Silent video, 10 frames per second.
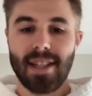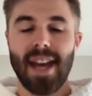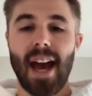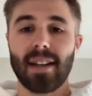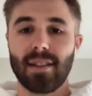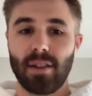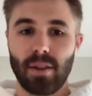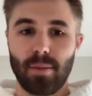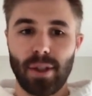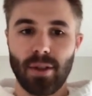
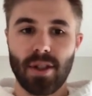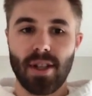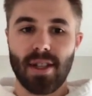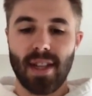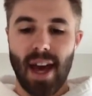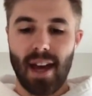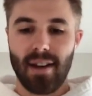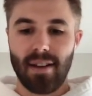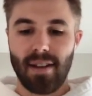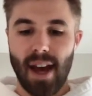tactical approaches that
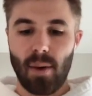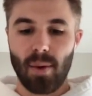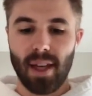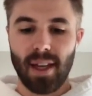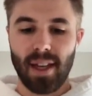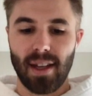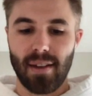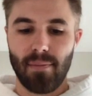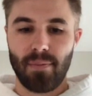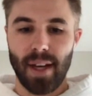we
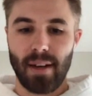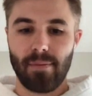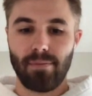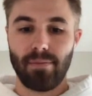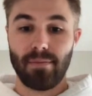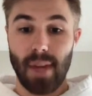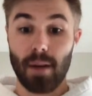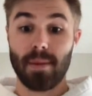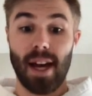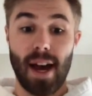can
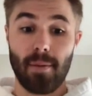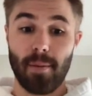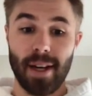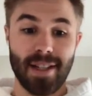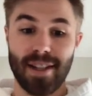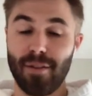help to optimize.